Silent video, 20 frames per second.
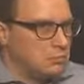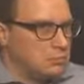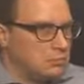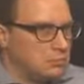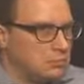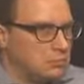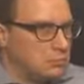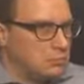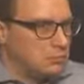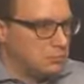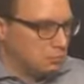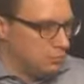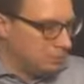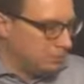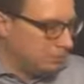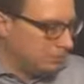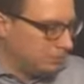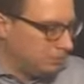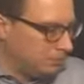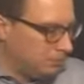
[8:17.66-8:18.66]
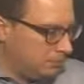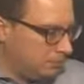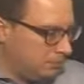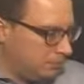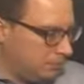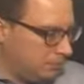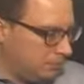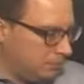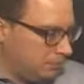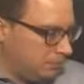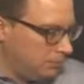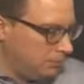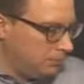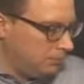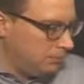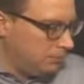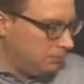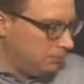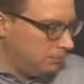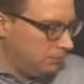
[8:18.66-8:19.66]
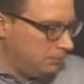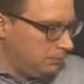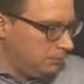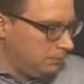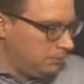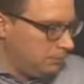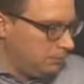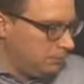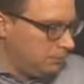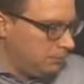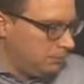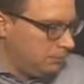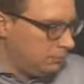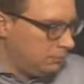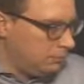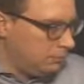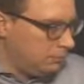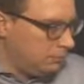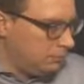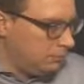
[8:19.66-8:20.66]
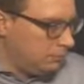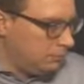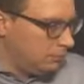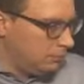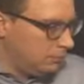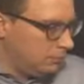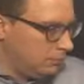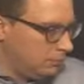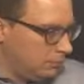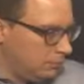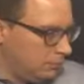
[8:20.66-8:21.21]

(not speaking)